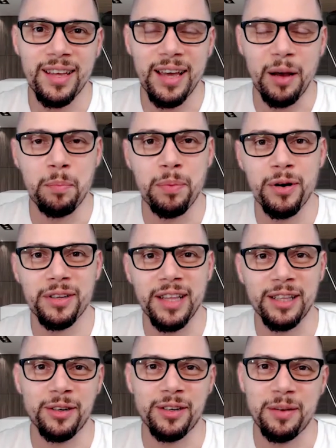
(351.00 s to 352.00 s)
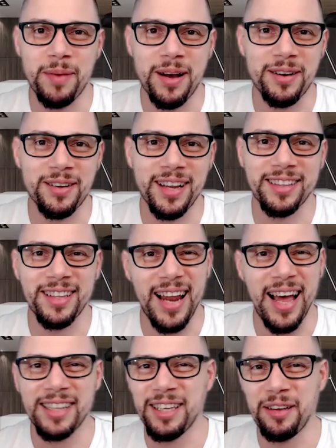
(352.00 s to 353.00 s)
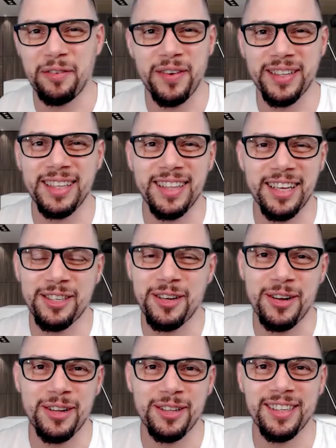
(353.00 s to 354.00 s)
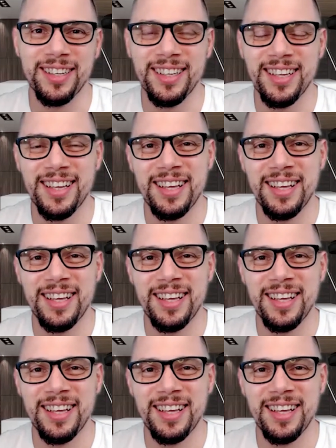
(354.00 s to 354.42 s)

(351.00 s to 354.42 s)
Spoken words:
book that talks about like the latte effect, I think it's called, that